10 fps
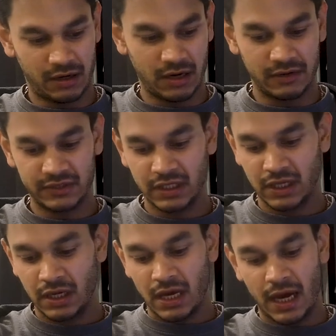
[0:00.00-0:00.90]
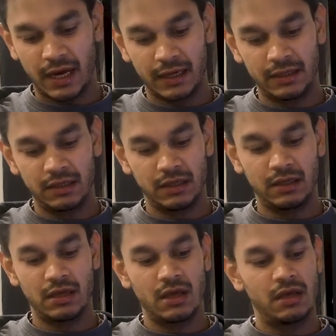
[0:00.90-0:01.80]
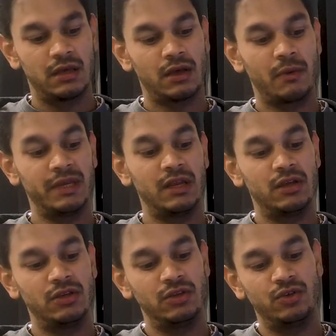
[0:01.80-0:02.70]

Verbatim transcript: aircraft and I mean